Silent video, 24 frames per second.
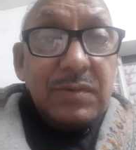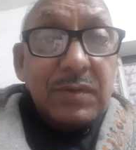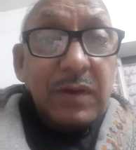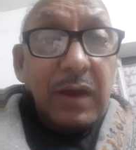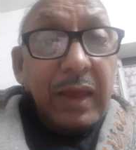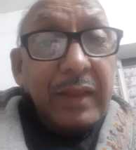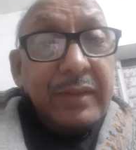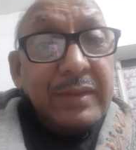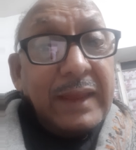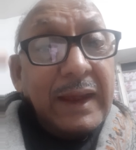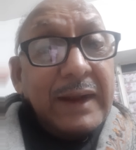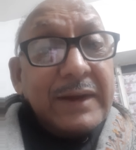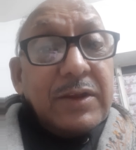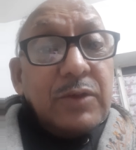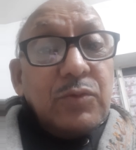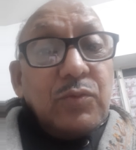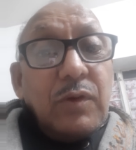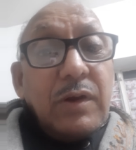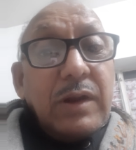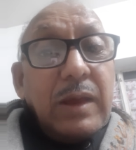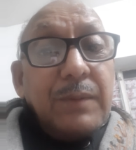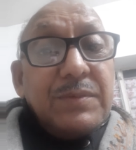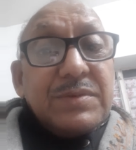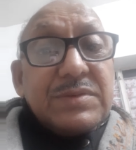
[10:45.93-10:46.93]
And that is
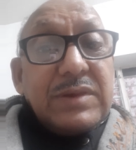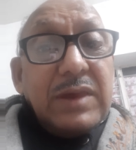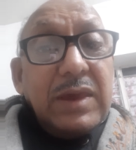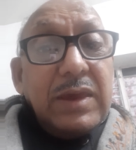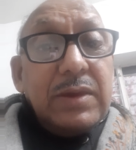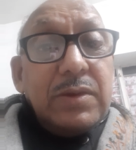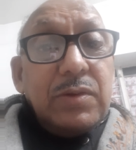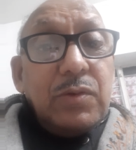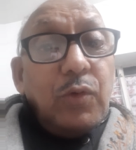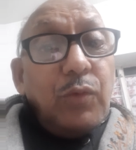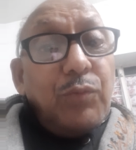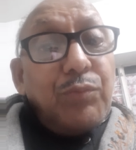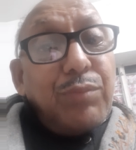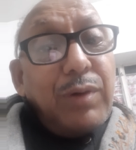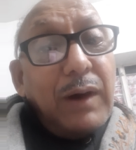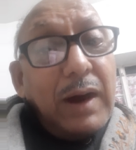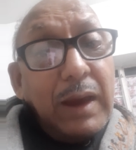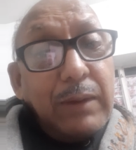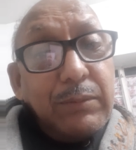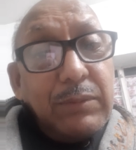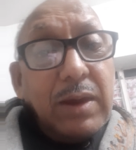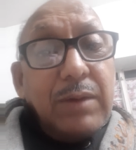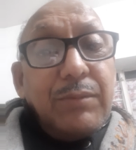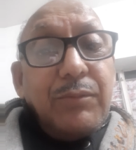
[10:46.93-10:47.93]
what I'm saying. You buy
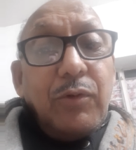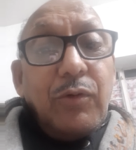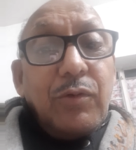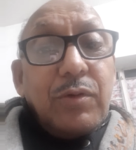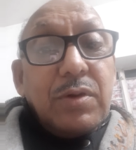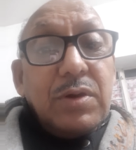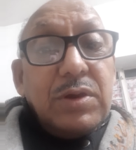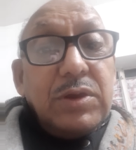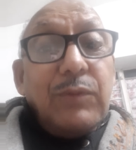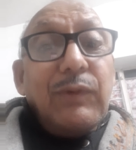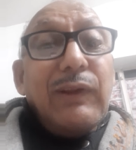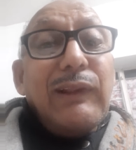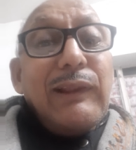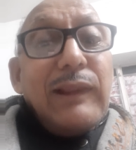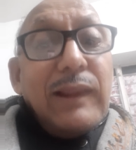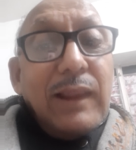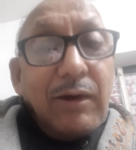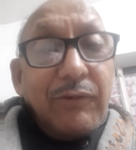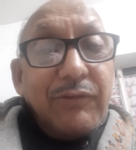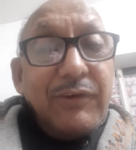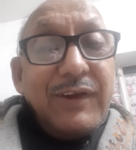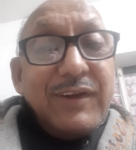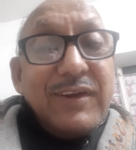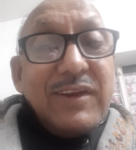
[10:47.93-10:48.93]
my book, you will
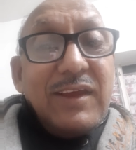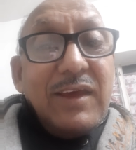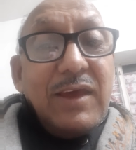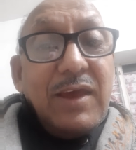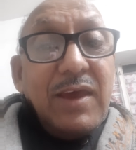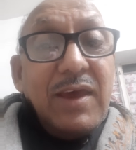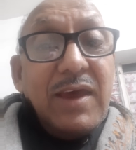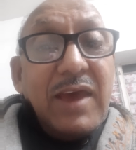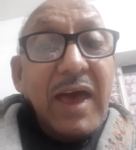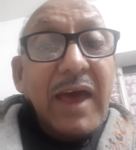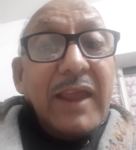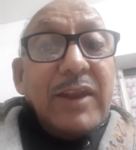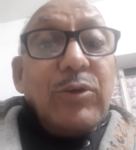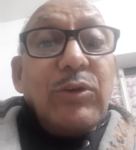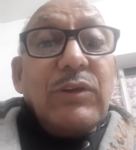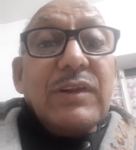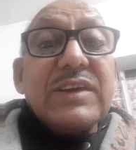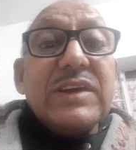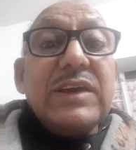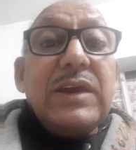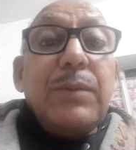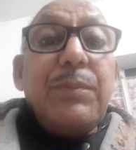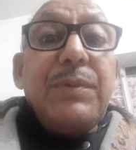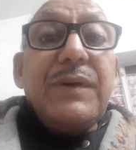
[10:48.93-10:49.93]
love it, and you will
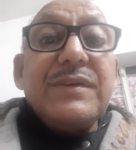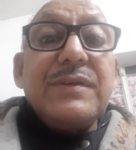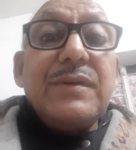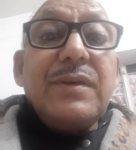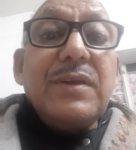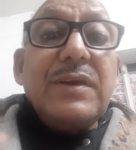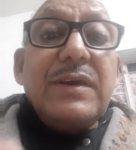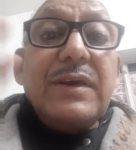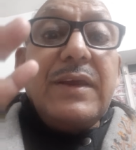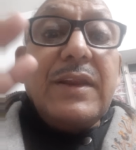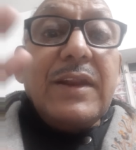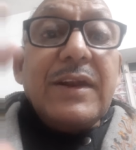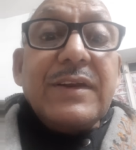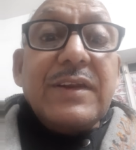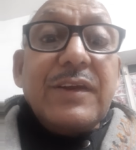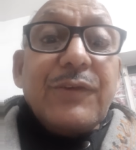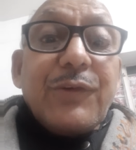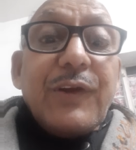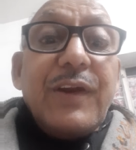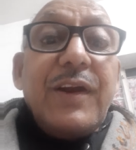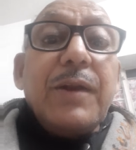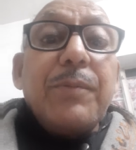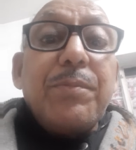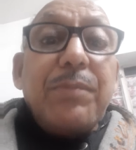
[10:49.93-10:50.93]
keep it in a
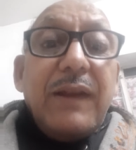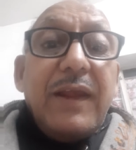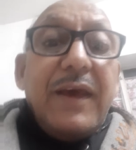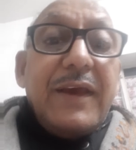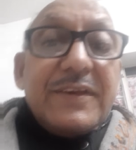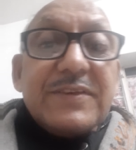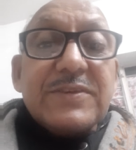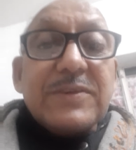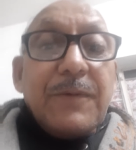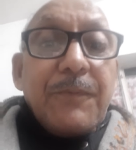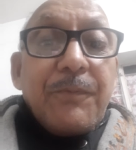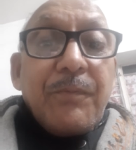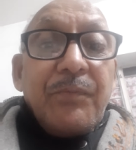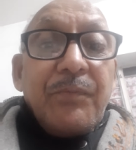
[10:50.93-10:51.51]
different place.